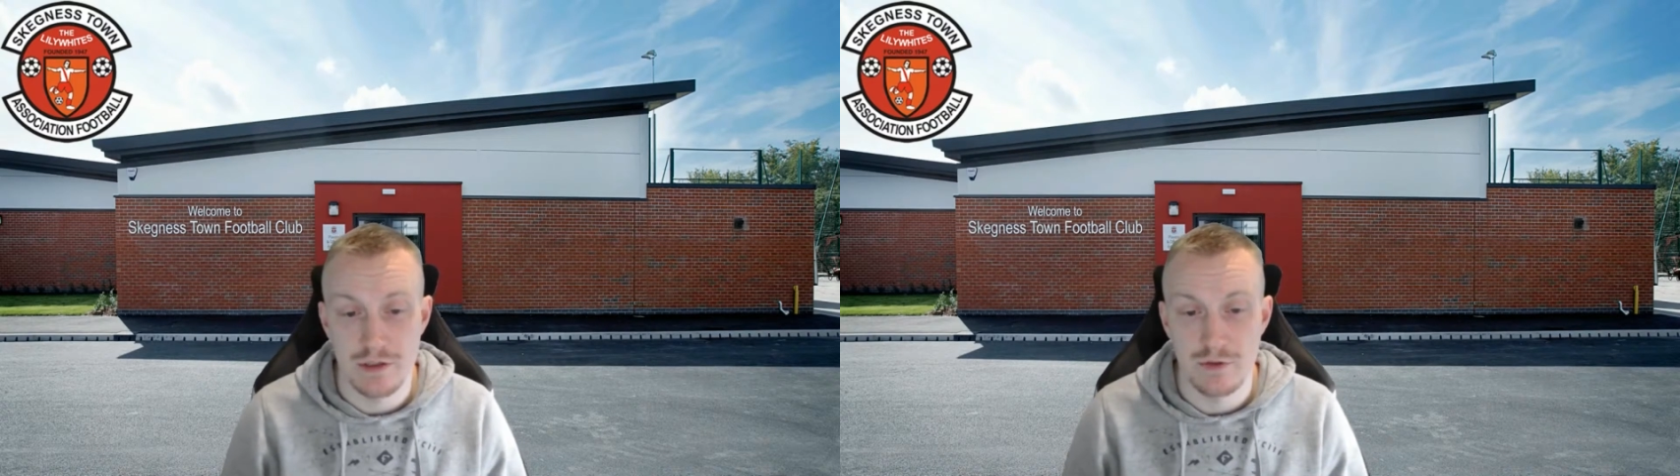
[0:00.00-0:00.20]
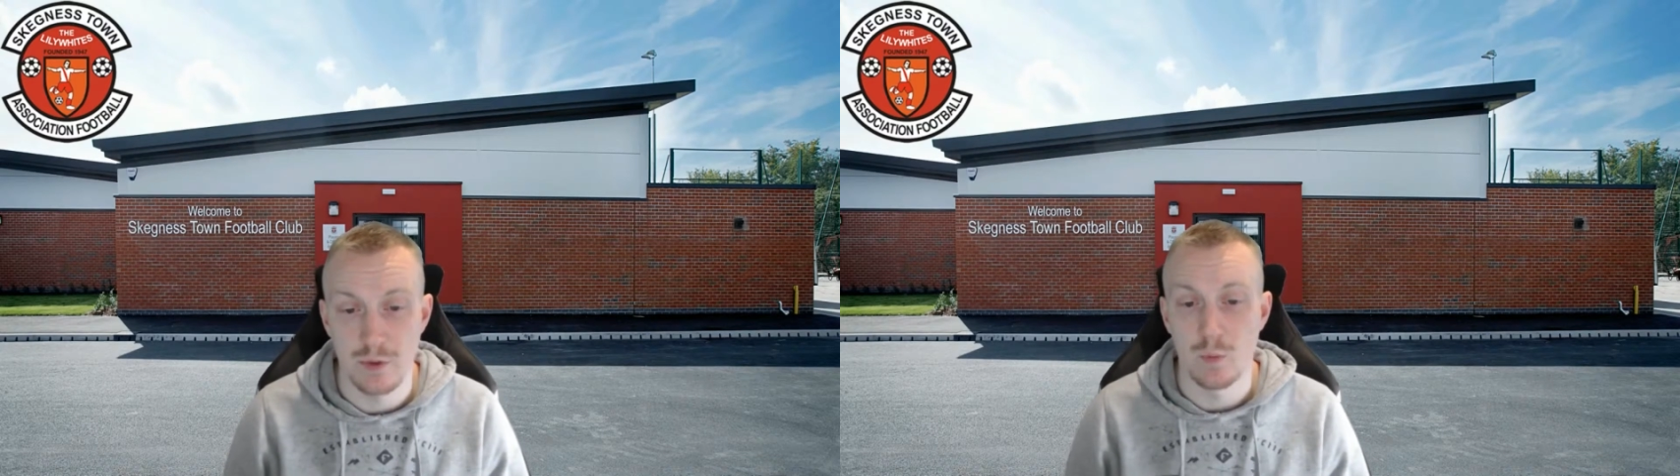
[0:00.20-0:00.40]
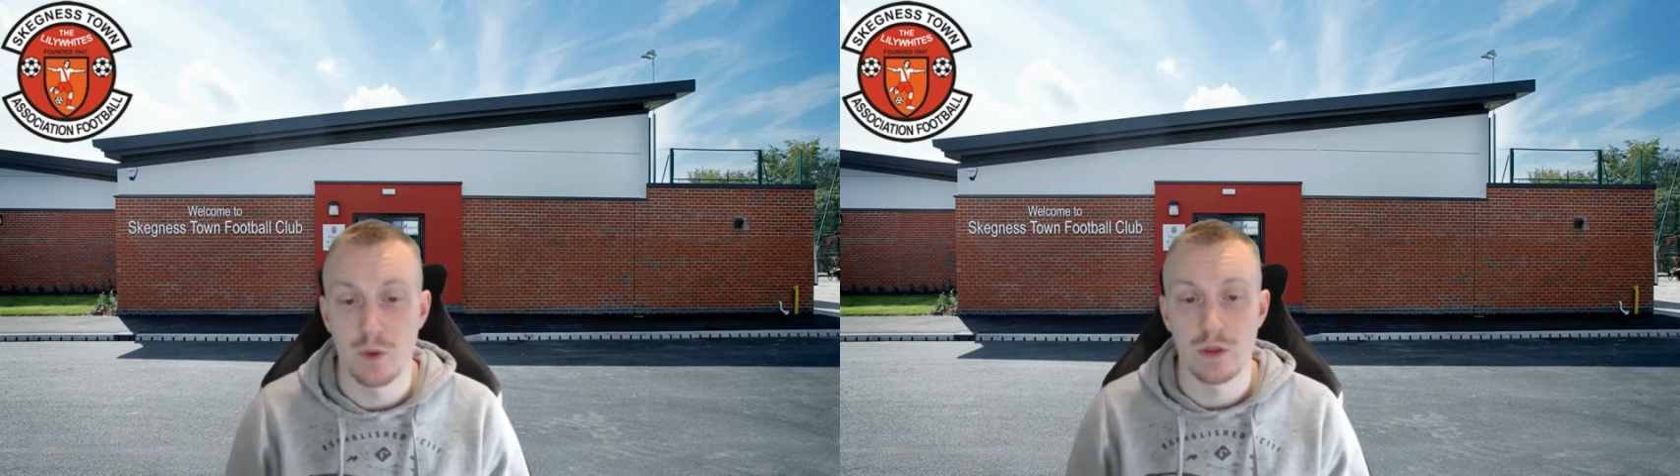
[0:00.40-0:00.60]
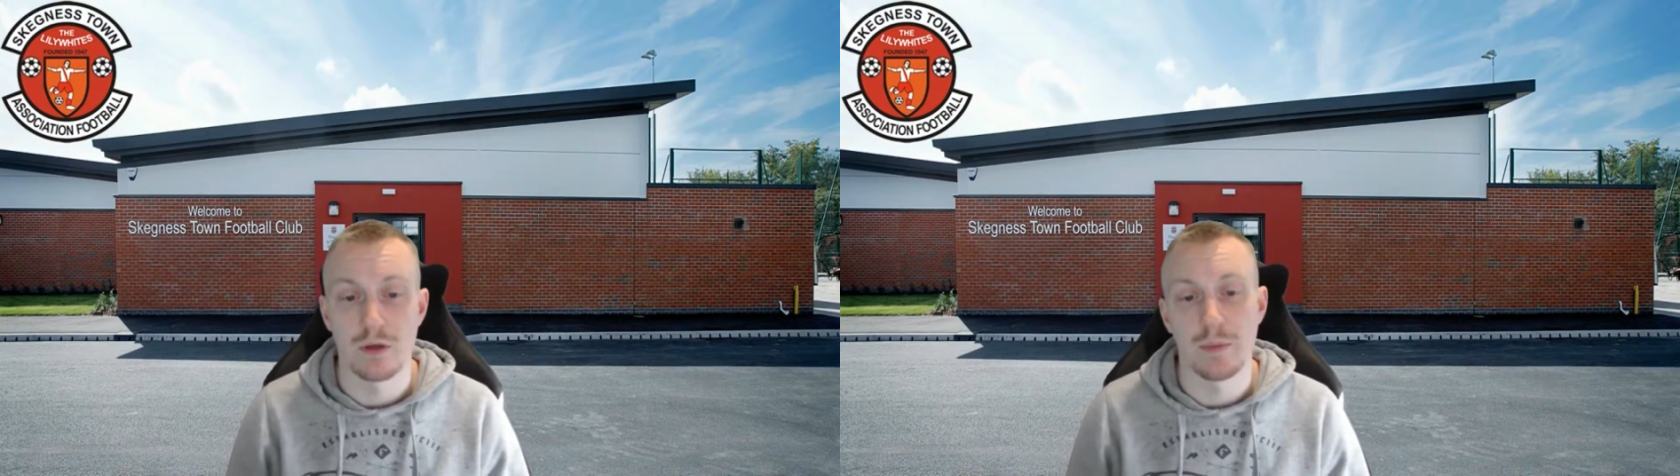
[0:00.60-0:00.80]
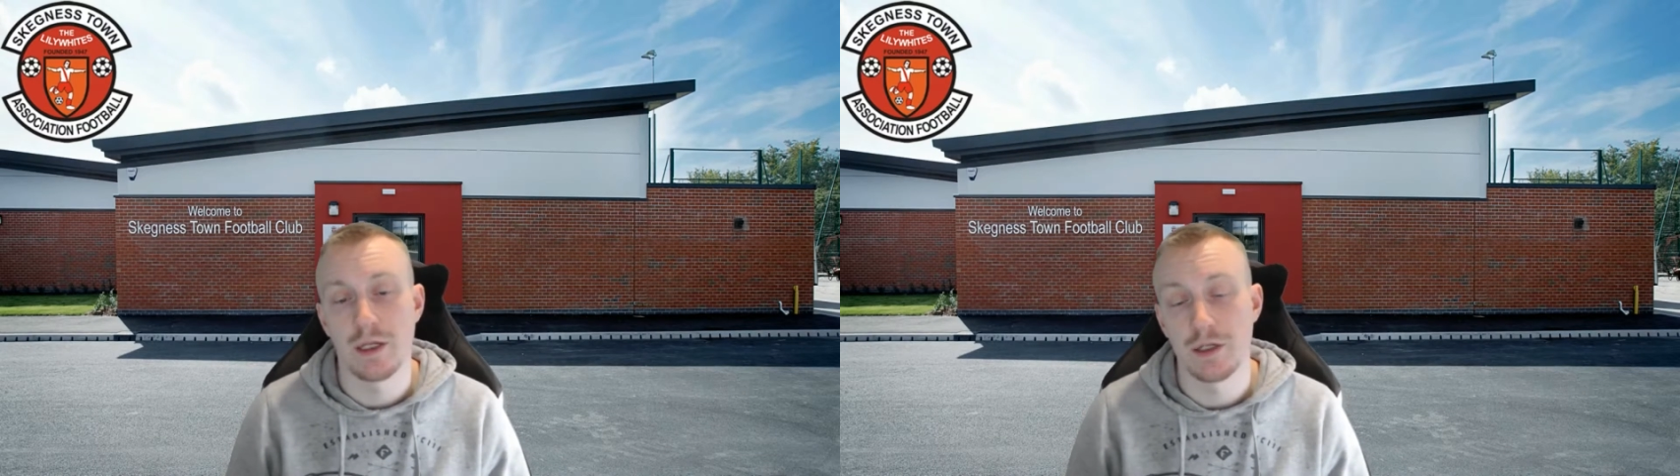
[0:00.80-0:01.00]
doing world
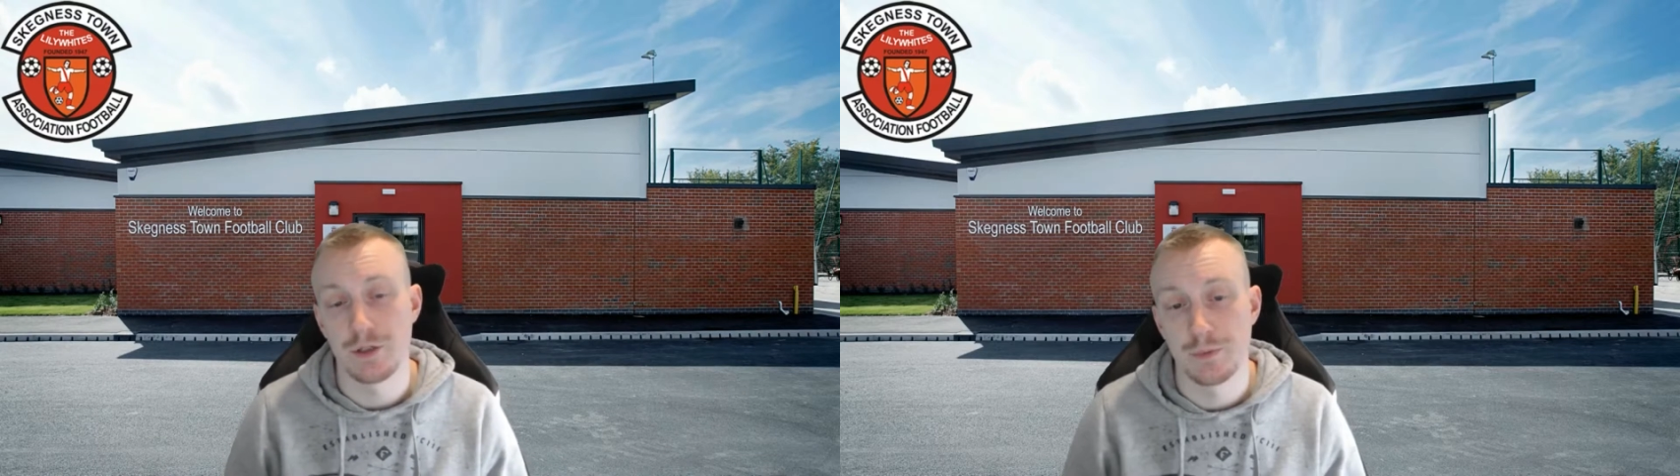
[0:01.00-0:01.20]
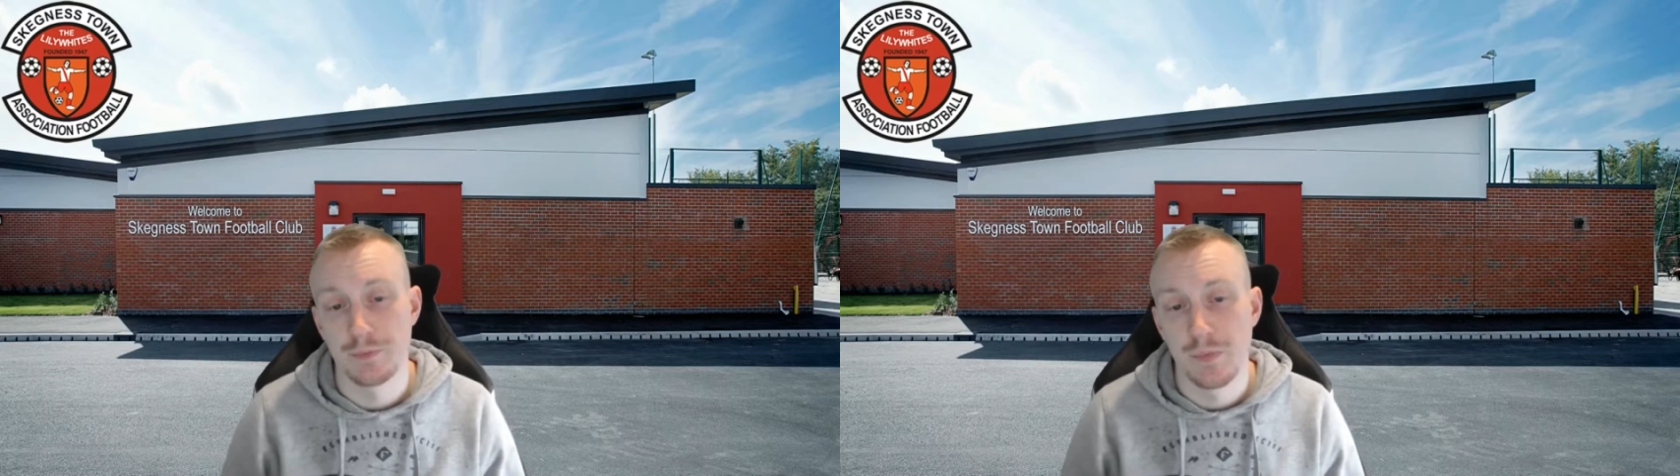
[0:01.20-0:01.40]
domination.